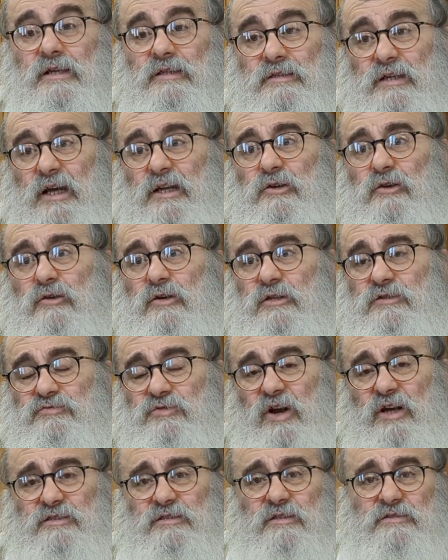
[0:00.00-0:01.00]
Then you could
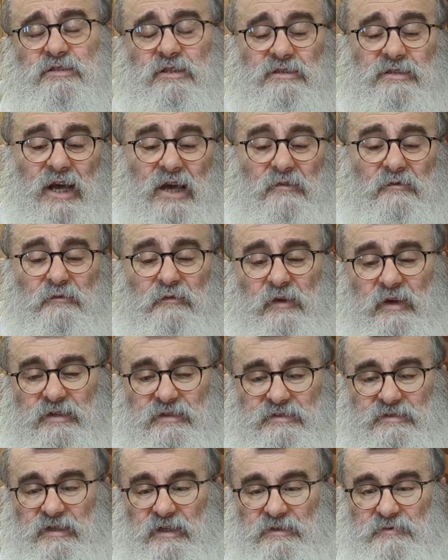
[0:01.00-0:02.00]
trust it. Says, I
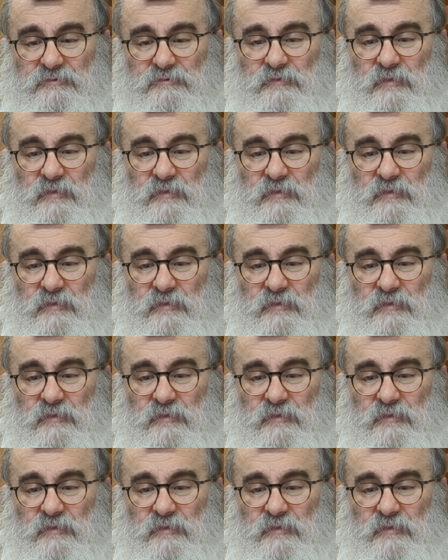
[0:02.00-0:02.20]
fixed it.